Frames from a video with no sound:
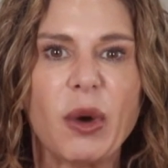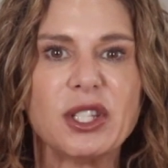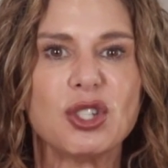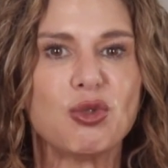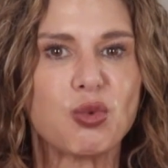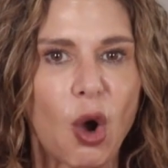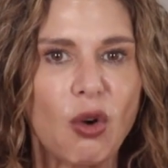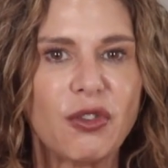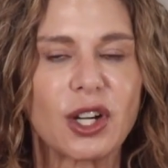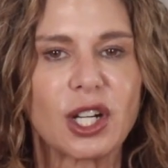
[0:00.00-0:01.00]
once
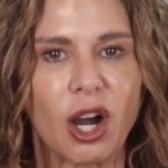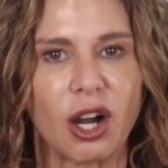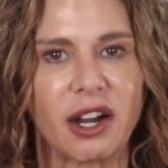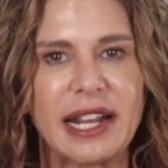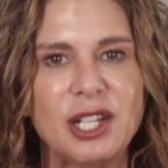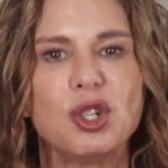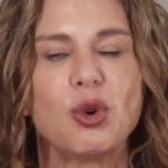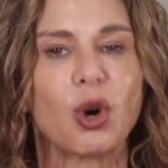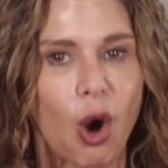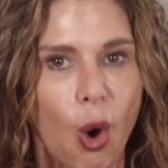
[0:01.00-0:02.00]
drove her car
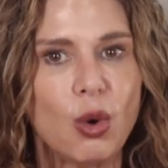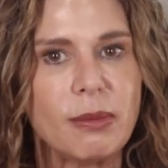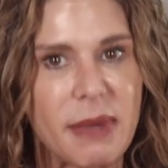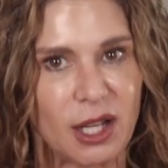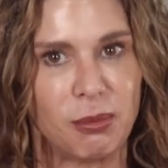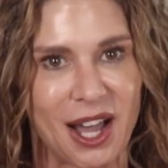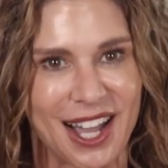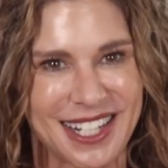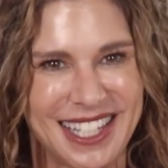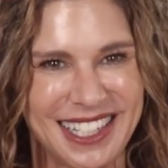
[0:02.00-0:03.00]
into her own
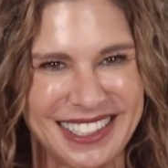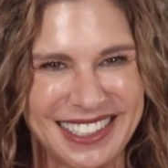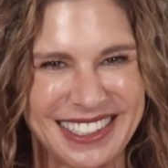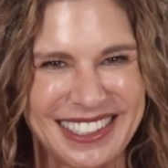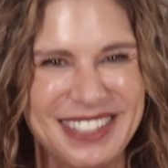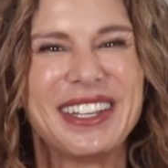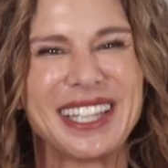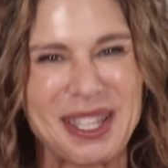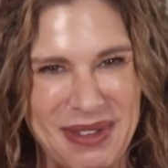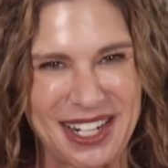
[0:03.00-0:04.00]
mailbox. You
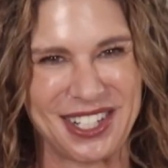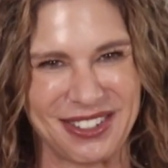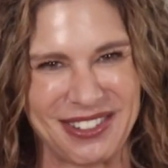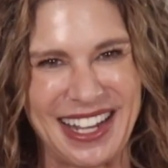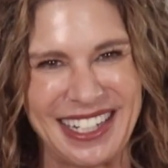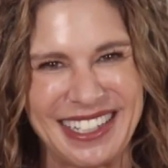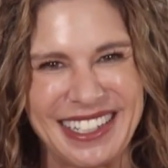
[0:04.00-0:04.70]
get the picture, right?